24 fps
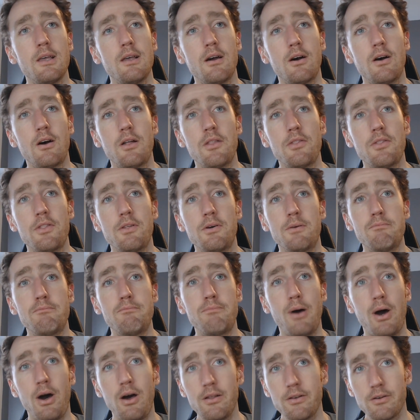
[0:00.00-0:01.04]
On the
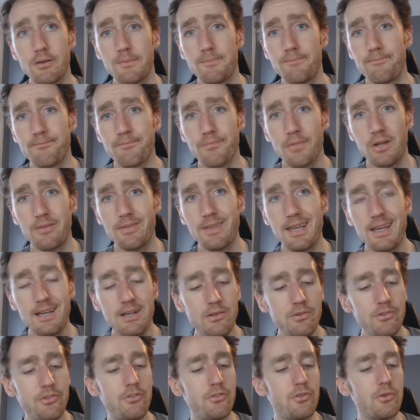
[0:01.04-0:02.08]
bottom, on the
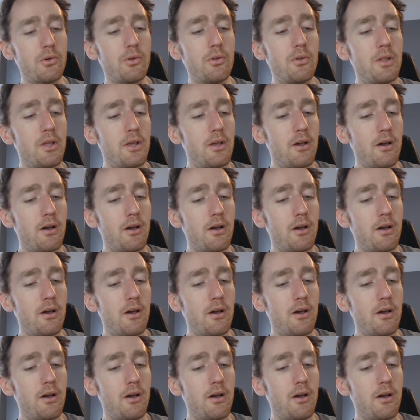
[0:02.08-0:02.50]
outsole,